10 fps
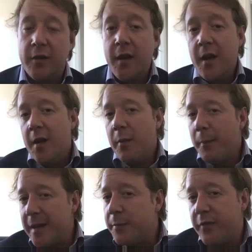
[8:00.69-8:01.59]
But
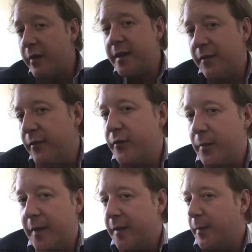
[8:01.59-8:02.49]
Peterborough is very different from
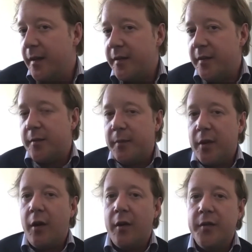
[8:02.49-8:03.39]
these places
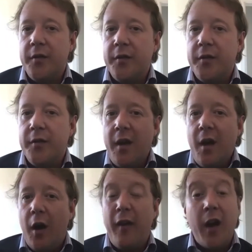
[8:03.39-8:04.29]
because
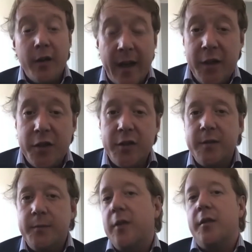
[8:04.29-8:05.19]
of our location,
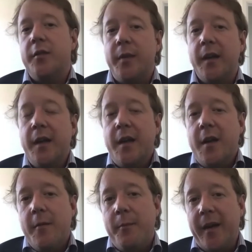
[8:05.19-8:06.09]
because we're
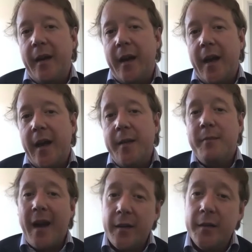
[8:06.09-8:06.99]
being a
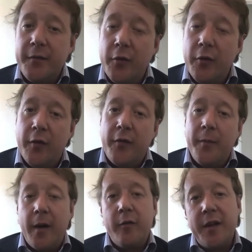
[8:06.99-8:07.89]
magnet for
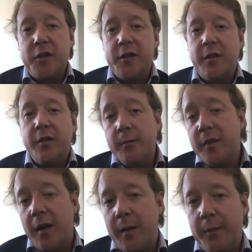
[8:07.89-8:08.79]
migration, and
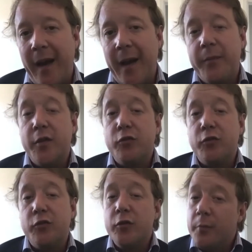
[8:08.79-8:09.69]
sometimes perhaps the
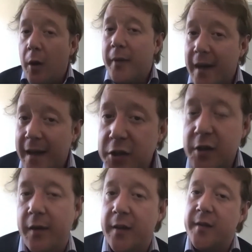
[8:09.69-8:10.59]
true population of
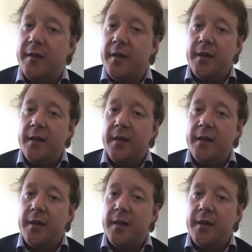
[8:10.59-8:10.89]
our city